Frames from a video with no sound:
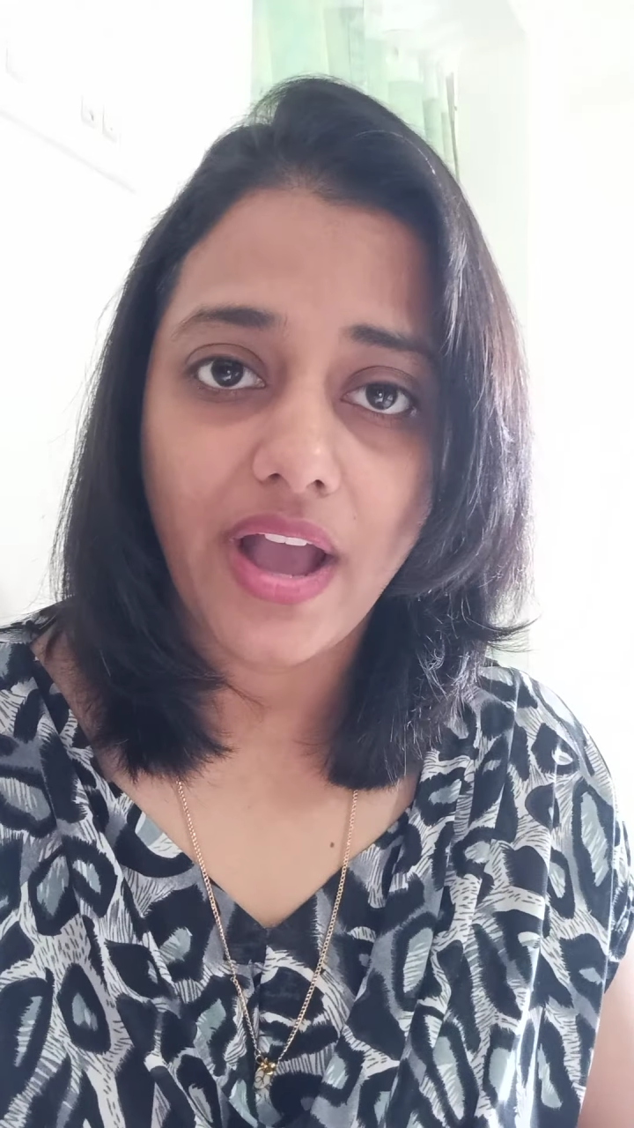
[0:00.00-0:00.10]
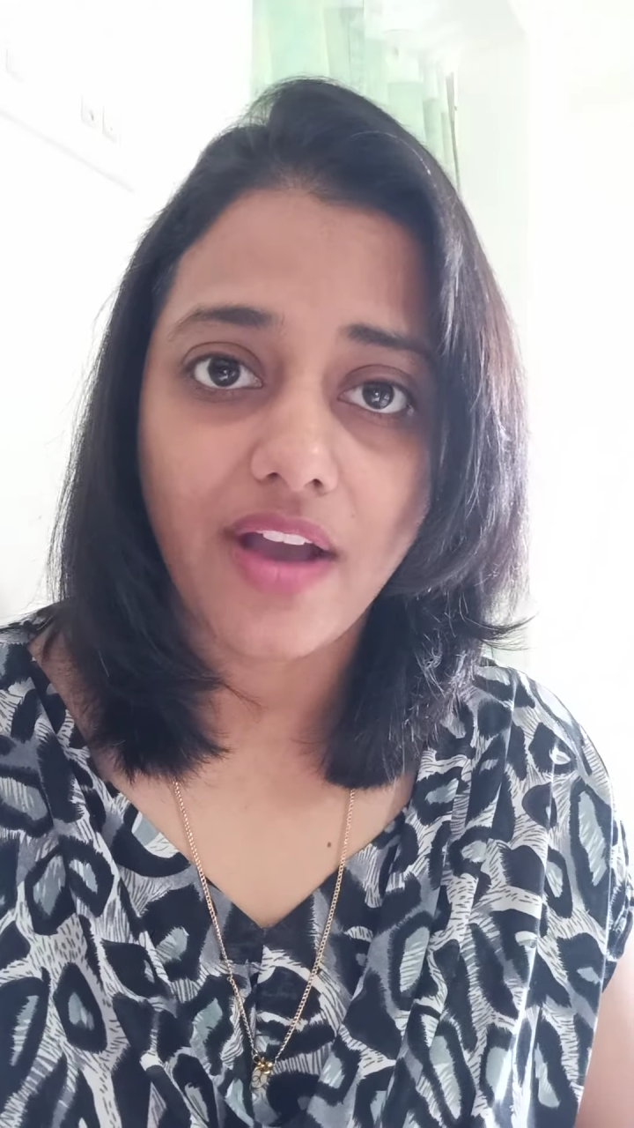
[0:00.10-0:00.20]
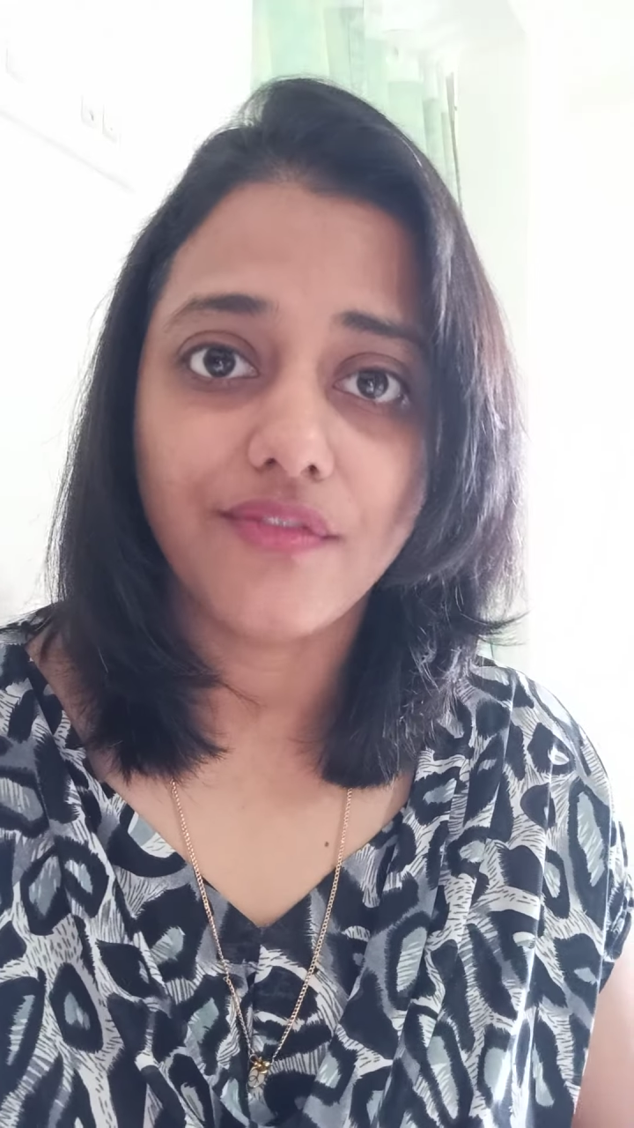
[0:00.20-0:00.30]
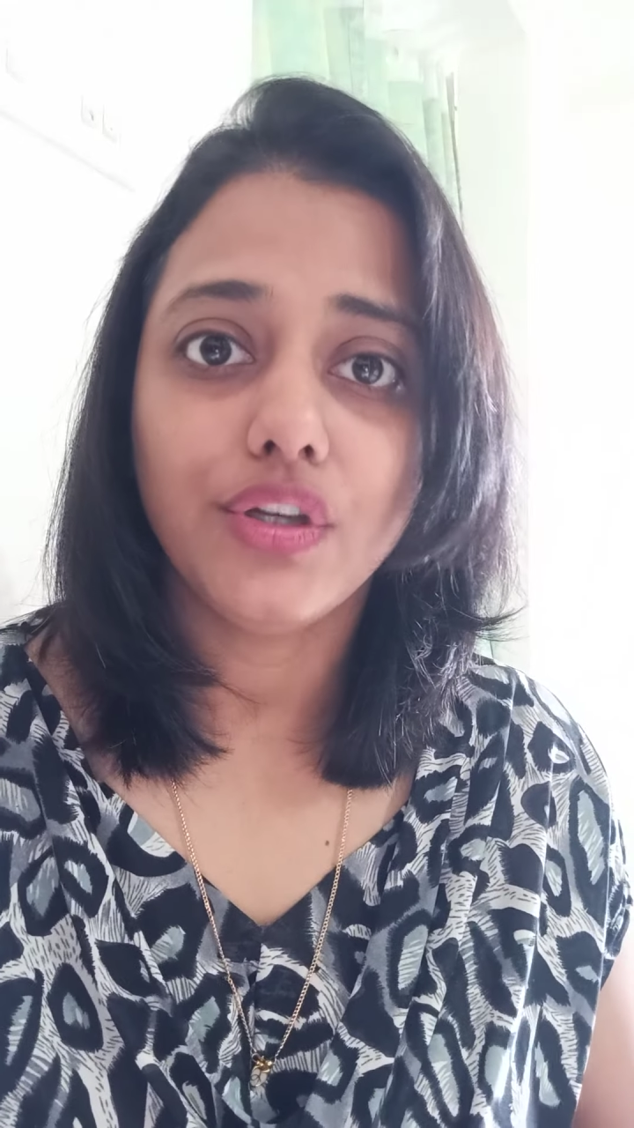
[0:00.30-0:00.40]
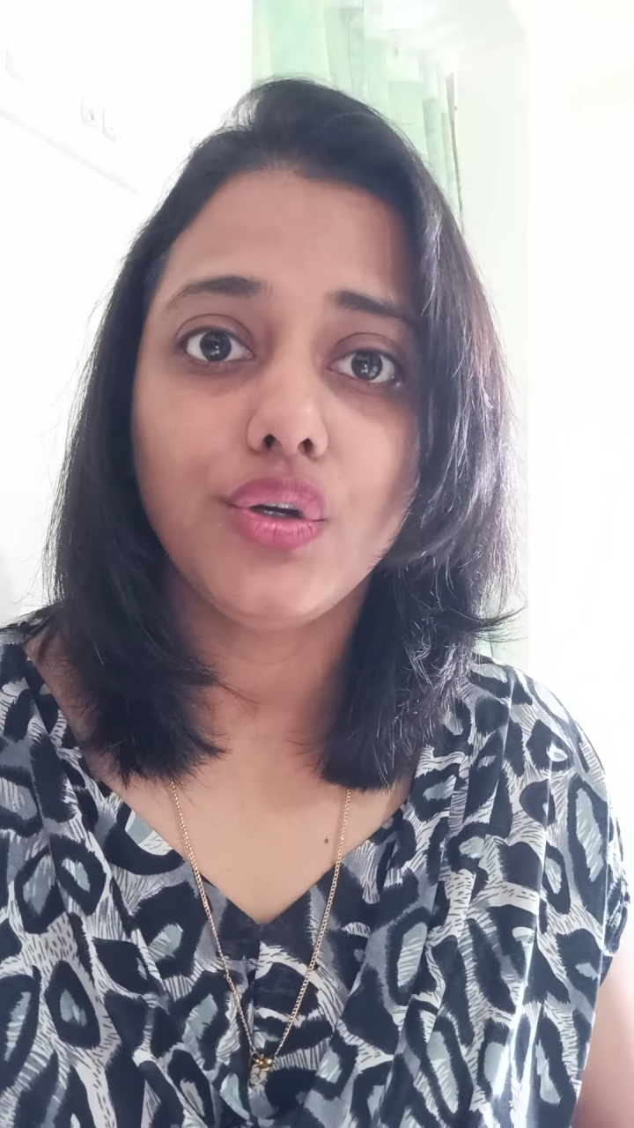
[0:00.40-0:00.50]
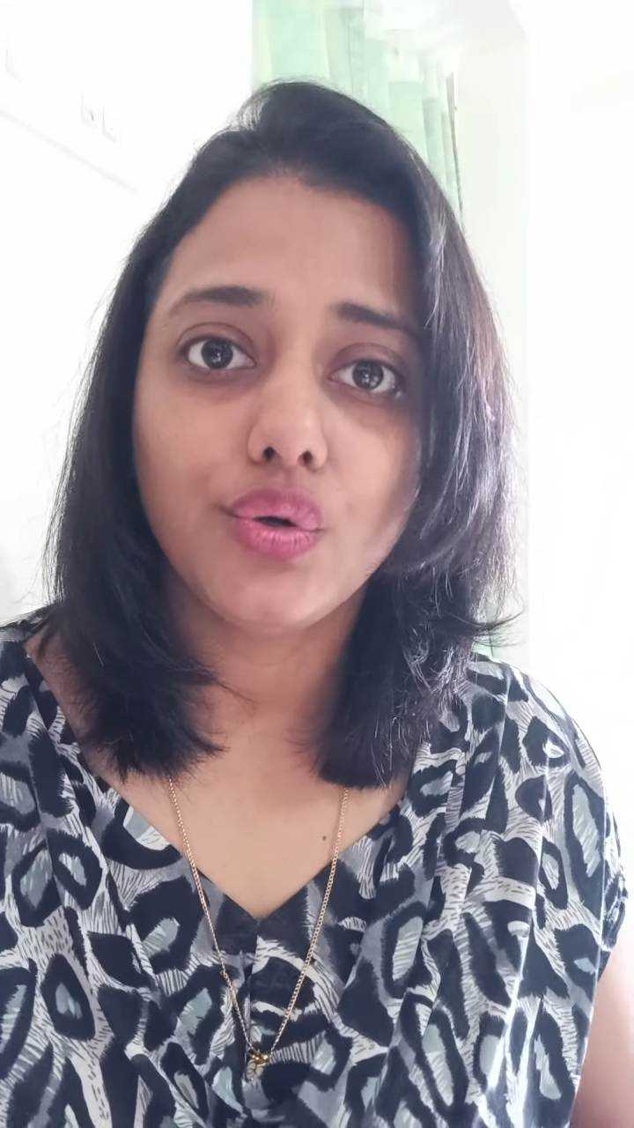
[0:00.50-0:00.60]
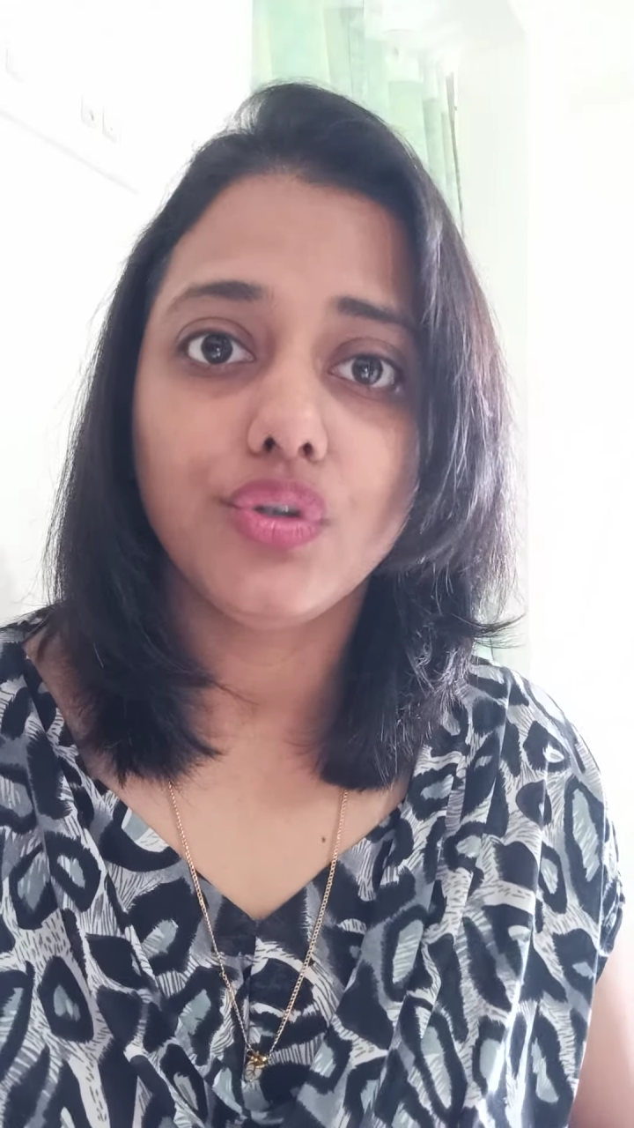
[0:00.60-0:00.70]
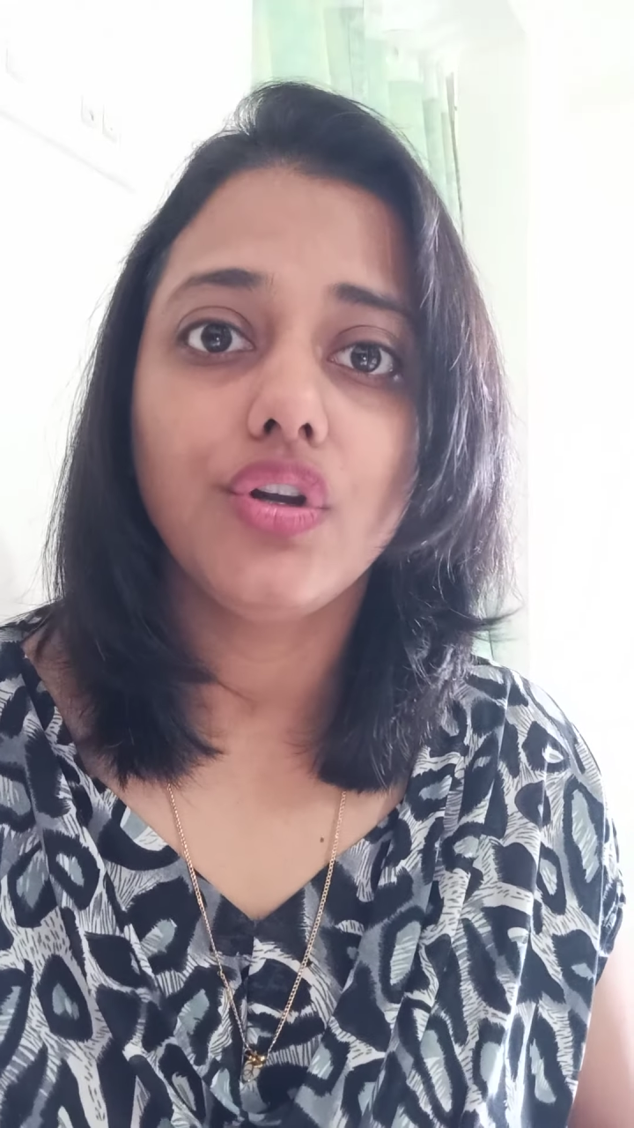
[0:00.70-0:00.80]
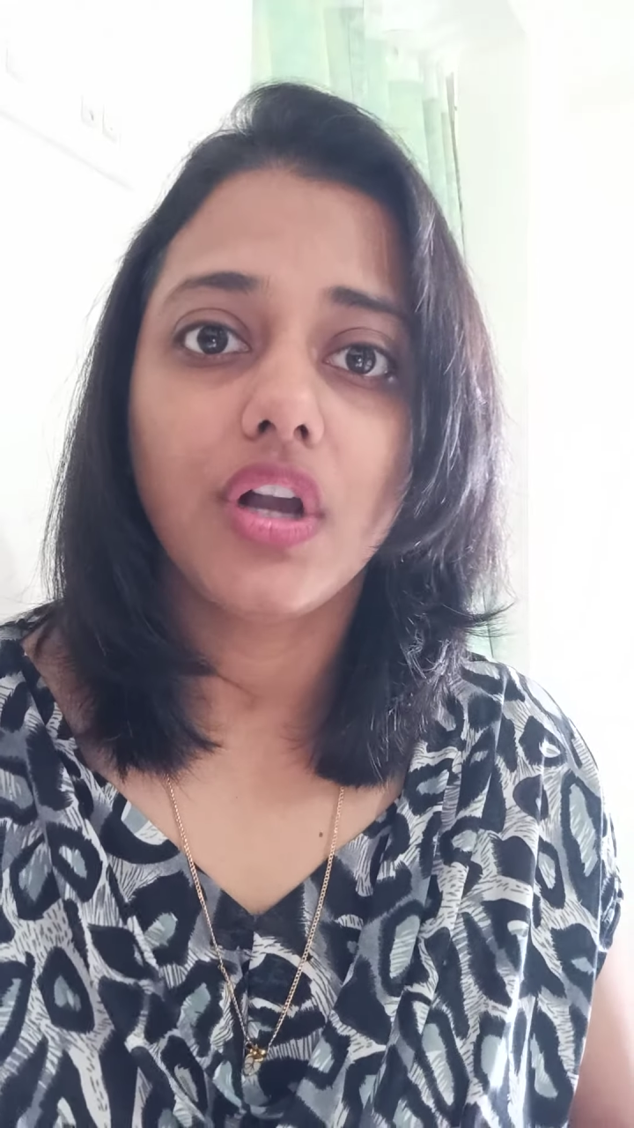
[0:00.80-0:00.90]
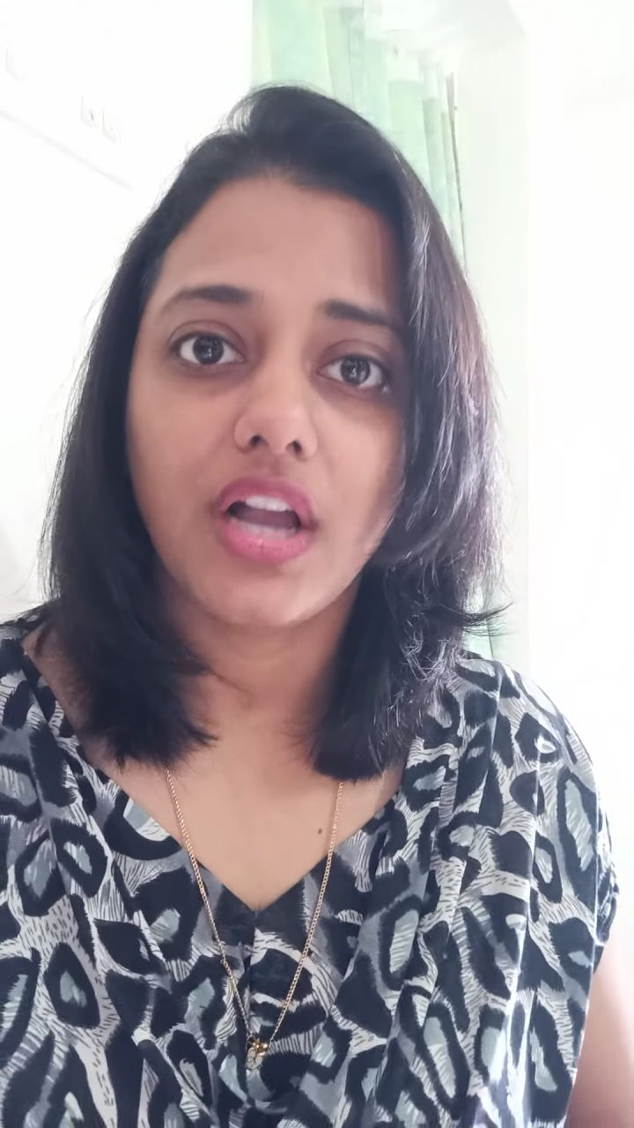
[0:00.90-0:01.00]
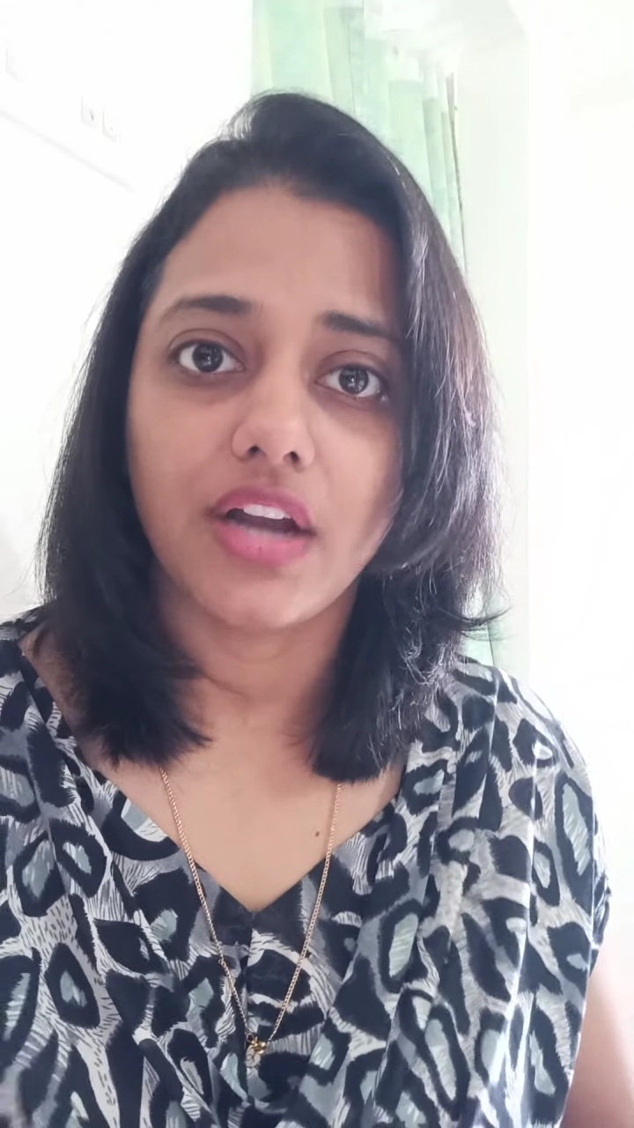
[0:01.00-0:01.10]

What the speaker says: have the good